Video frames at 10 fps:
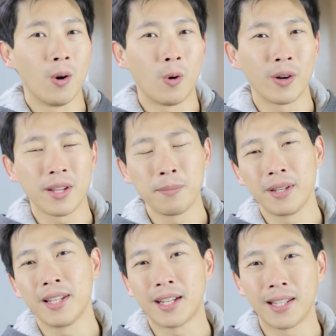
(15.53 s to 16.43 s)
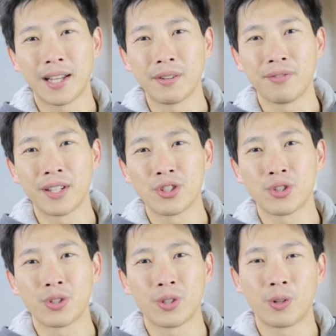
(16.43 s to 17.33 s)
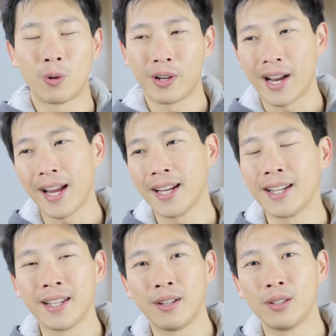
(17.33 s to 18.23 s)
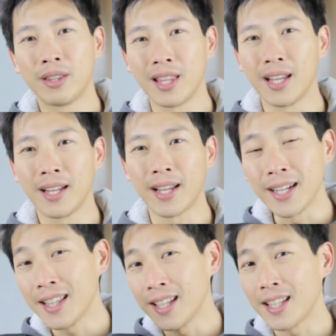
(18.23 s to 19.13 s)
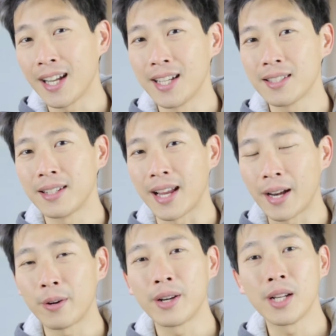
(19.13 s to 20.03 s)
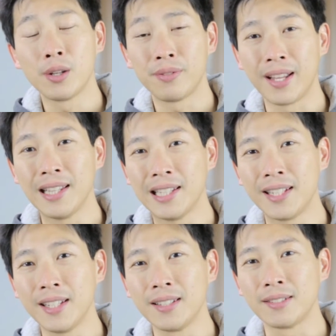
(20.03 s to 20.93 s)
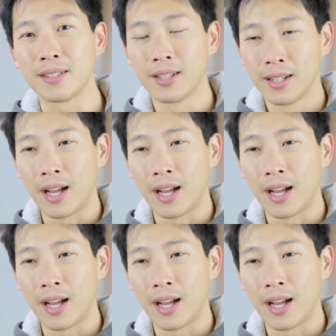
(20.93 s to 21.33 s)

or it can be like a light fixture or a handheld thing, anything that has an array of LEDs.